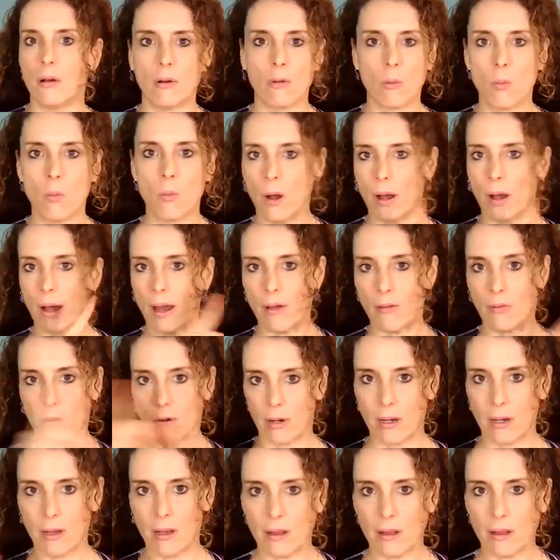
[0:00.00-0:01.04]
whatever
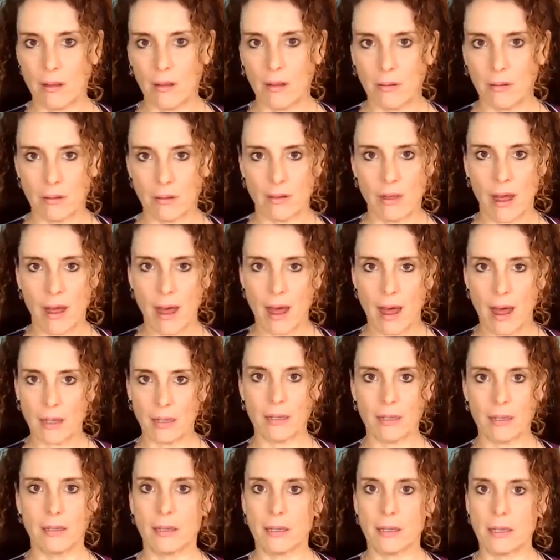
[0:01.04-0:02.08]
it is that
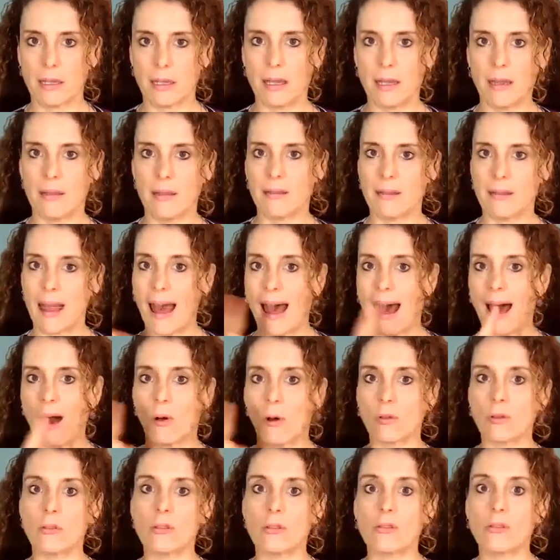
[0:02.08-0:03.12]
is
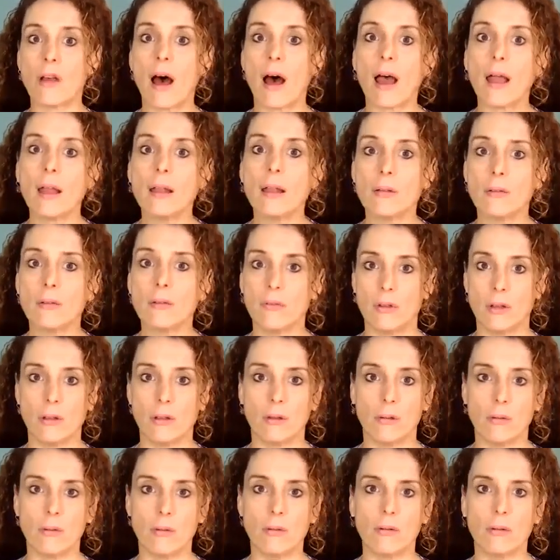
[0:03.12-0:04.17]
outside of
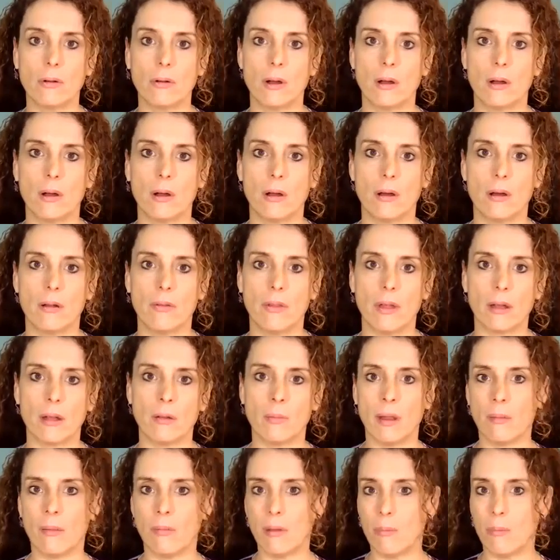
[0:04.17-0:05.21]
you that
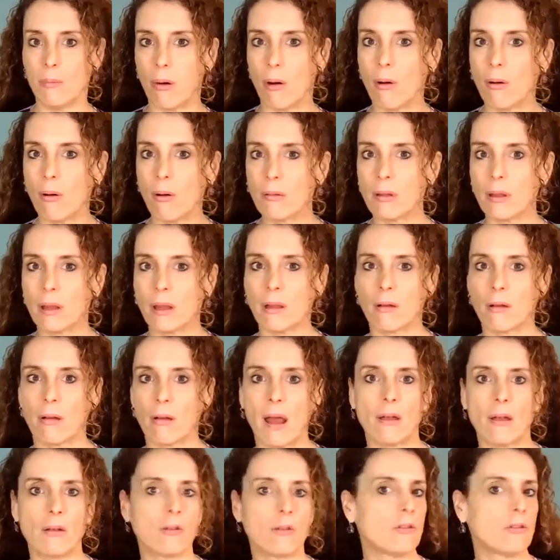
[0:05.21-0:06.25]
may be pulling your
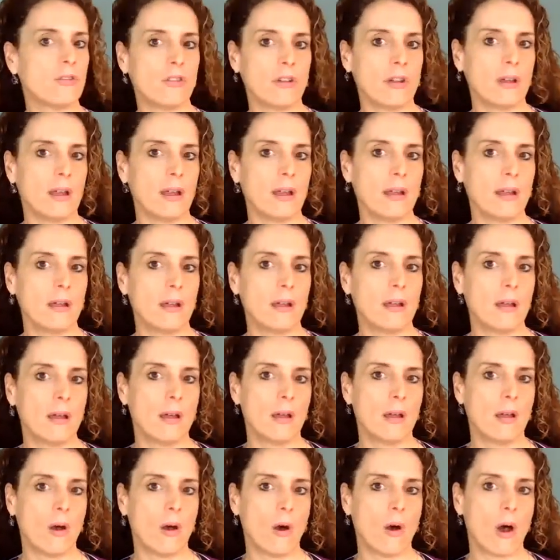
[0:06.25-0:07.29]
energy,
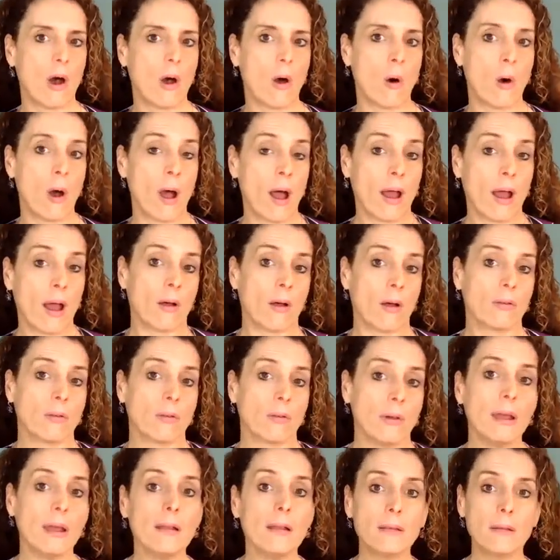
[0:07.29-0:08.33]
and also
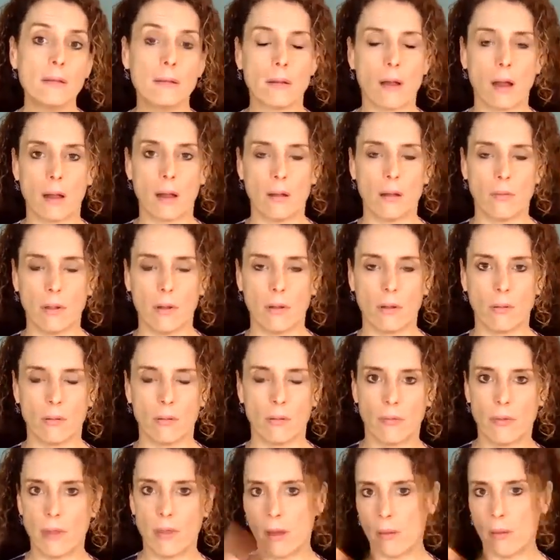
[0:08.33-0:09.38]
inside of you
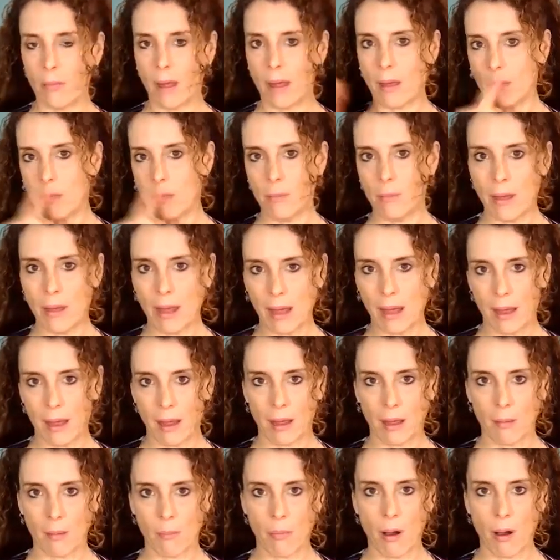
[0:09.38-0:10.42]
that may be
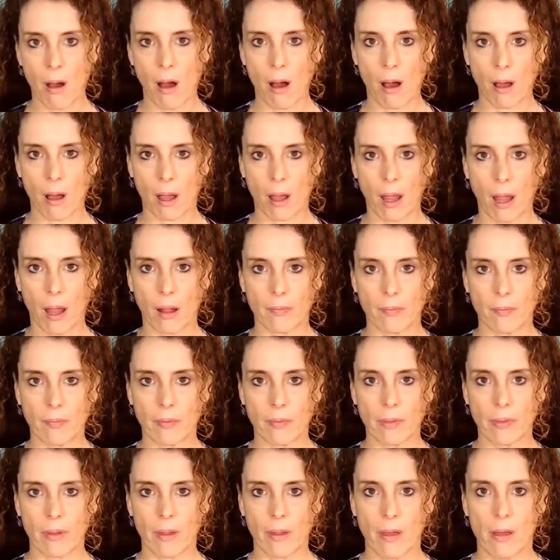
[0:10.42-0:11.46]
pinging and ponging.
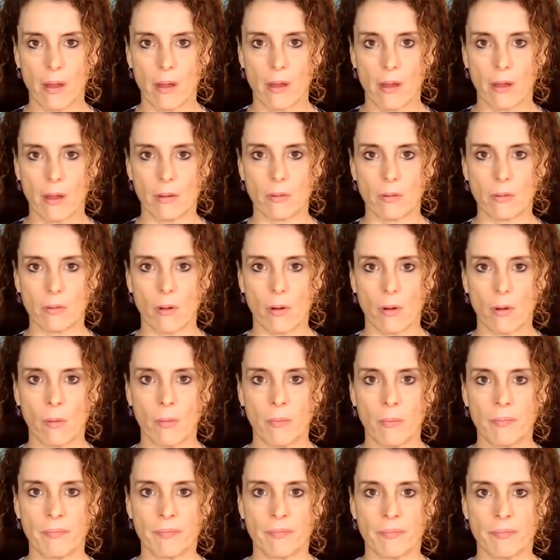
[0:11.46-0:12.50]

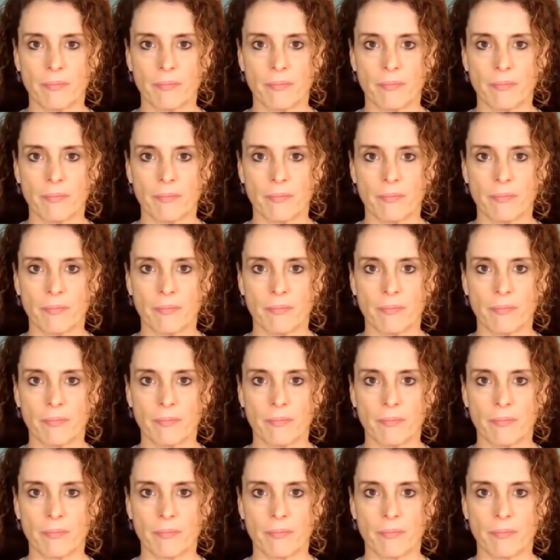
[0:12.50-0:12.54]
So